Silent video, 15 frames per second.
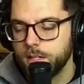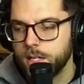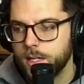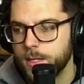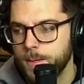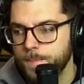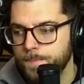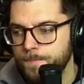
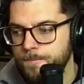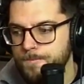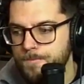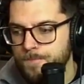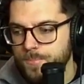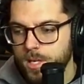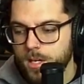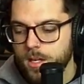
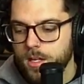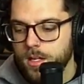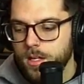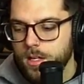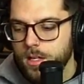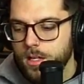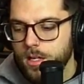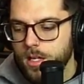
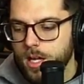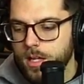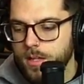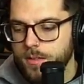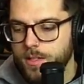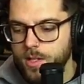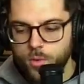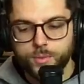
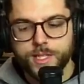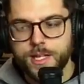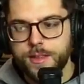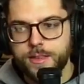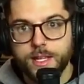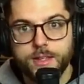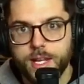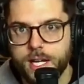The only
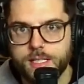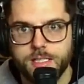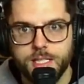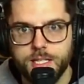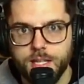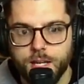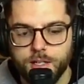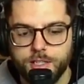thing that I see
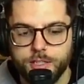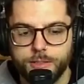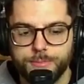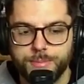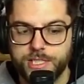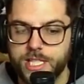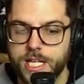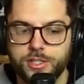that could
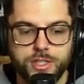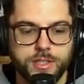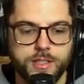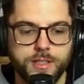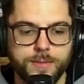potentially